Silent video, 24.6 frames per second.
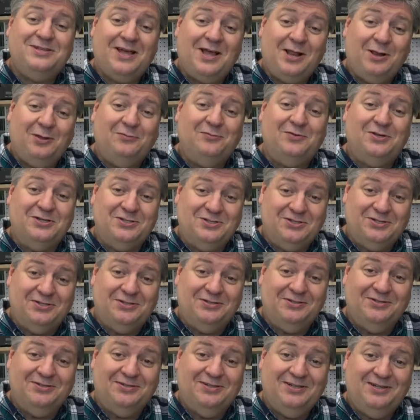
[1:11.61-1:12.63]

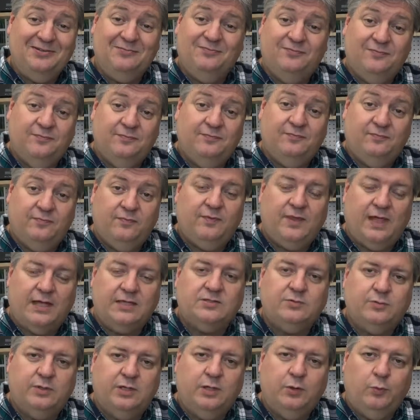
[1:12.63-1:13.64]
television, if
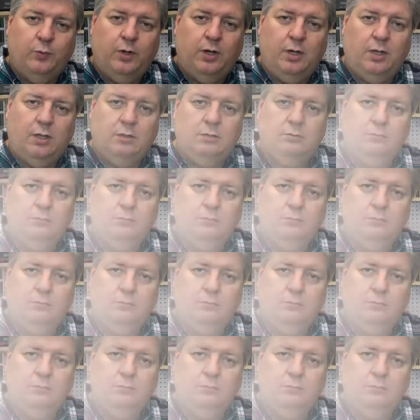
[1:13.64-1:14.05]
that's what you want.